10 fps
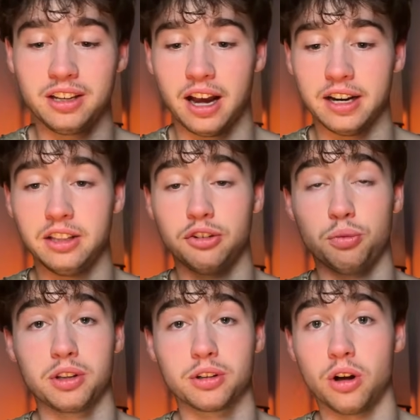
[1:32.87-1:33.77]
I did this
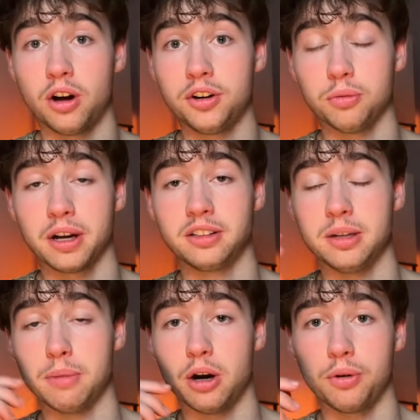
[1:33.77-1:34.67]
with Claude directly in
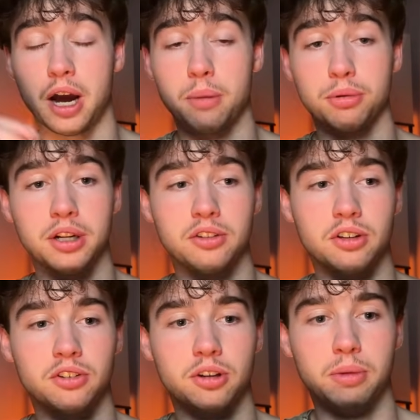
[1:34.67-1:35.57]
my own operating
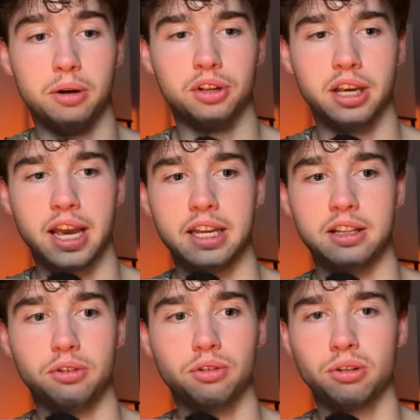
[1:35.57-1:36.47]
system. I was like, hey,
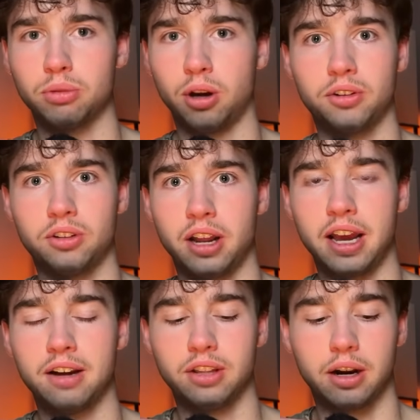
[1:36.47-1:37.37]
these are some thoughts that I
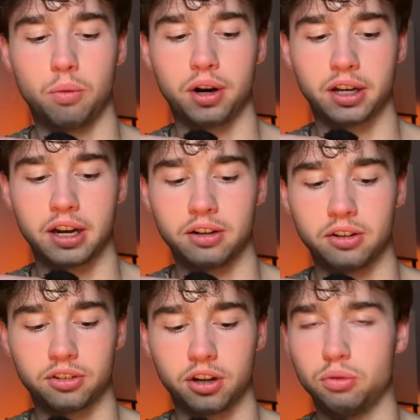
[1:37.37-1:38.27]
have that I want to kind of
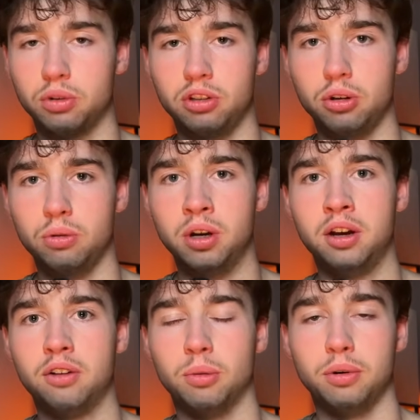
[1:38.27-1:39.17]
discuss with you
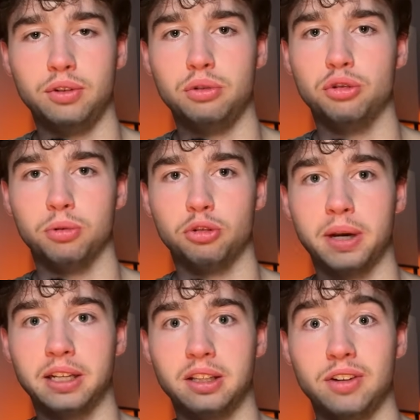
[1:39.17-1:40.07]
from a future
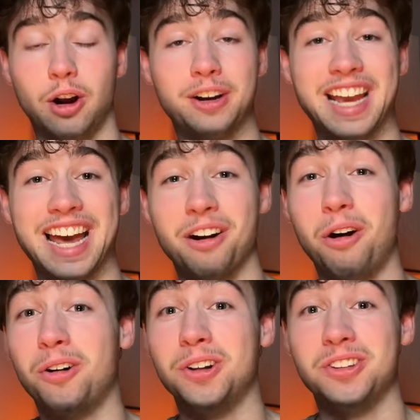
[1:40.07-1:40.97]
perspective. It already had
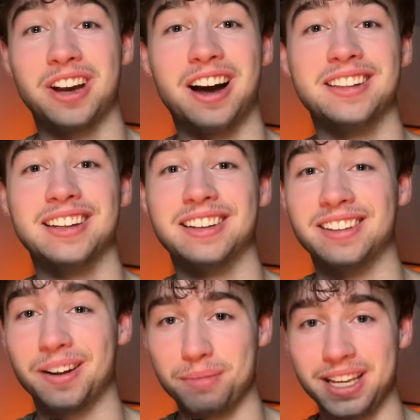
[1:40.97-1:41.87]
all its context
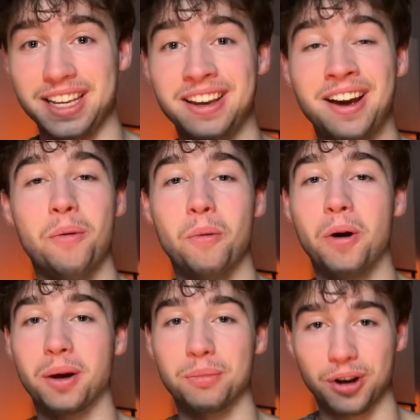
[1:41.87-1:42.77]
on me, what
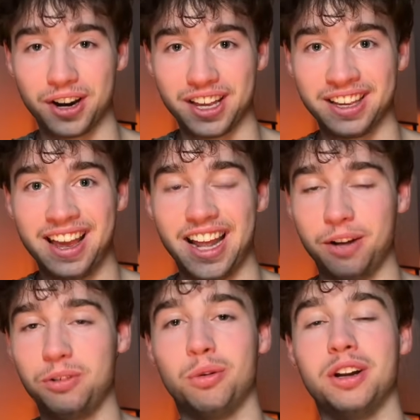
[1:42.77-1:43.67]
I'm running, and it
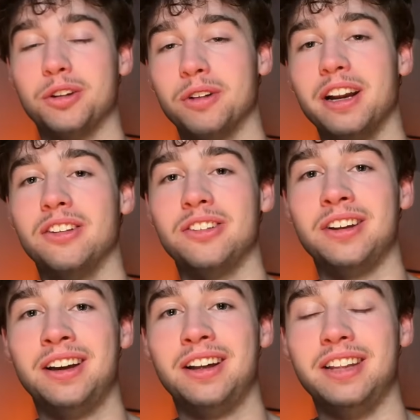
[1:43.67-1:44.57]
was one of the greatest
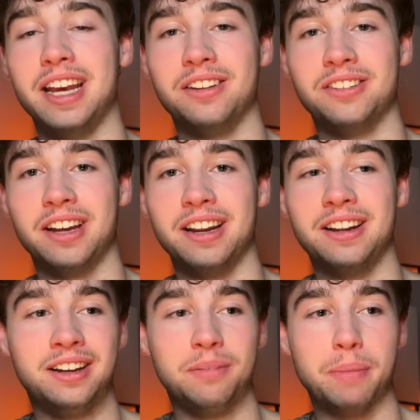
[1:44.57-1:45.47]
data set
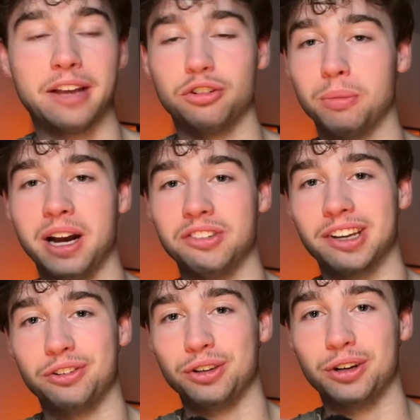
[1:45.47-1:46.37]
masterminds, I
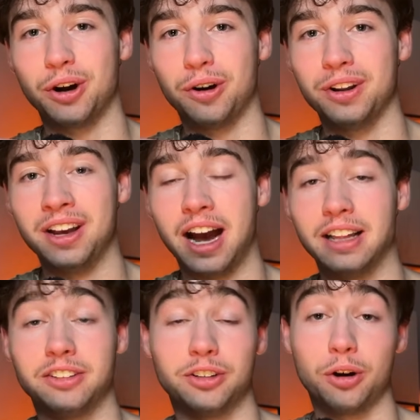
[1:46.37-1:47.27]
guess you could call it. I
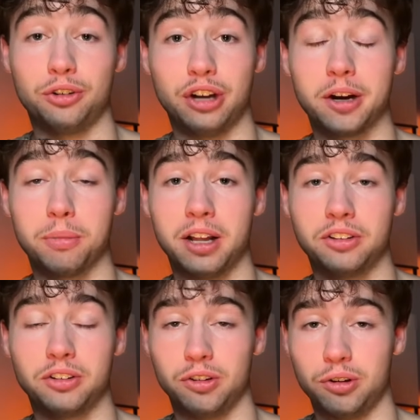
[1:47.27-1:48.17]
like to call it chatter minds
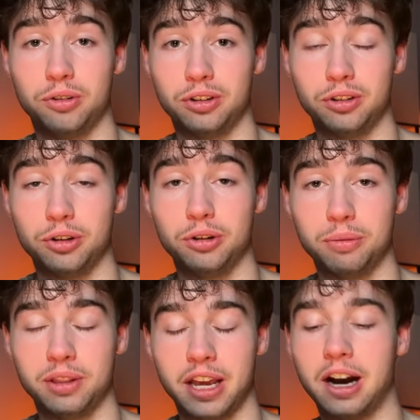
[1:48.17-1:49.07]
because you're doing it
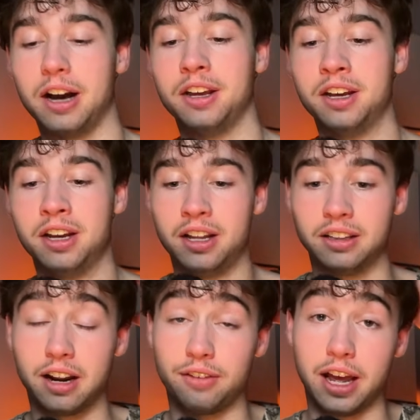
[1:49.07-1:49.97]
with AI
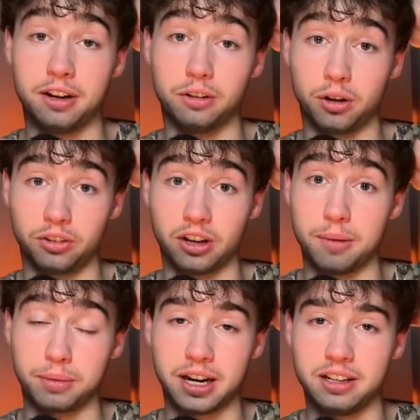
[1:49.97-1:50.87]
that I've had in a long time.
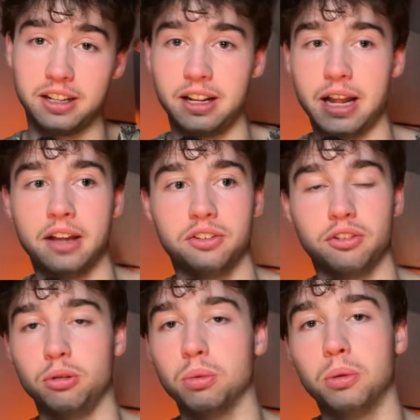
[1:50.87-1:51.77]
Kind of did it as the
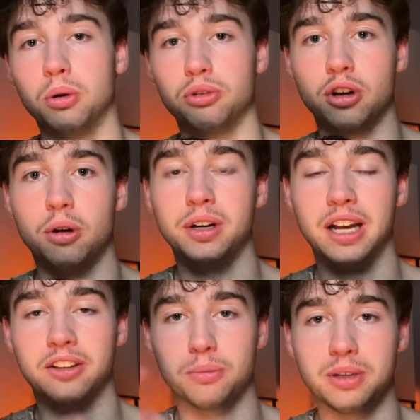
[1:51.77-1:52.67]
Super Bowl was going,
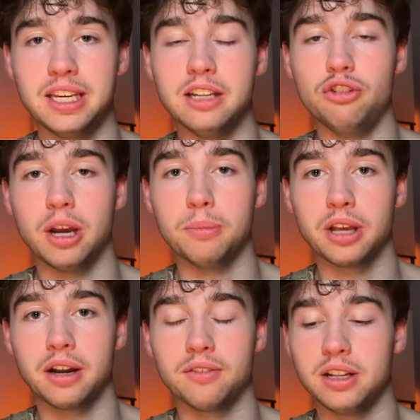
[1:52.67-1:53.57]
got some key gems
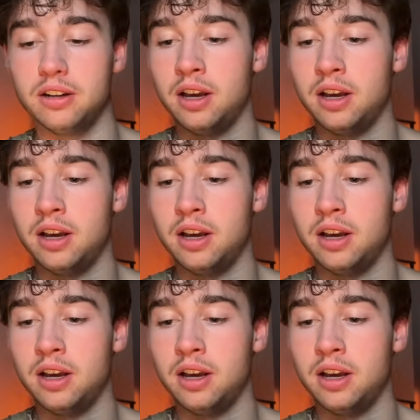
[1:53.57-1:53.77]
out of it.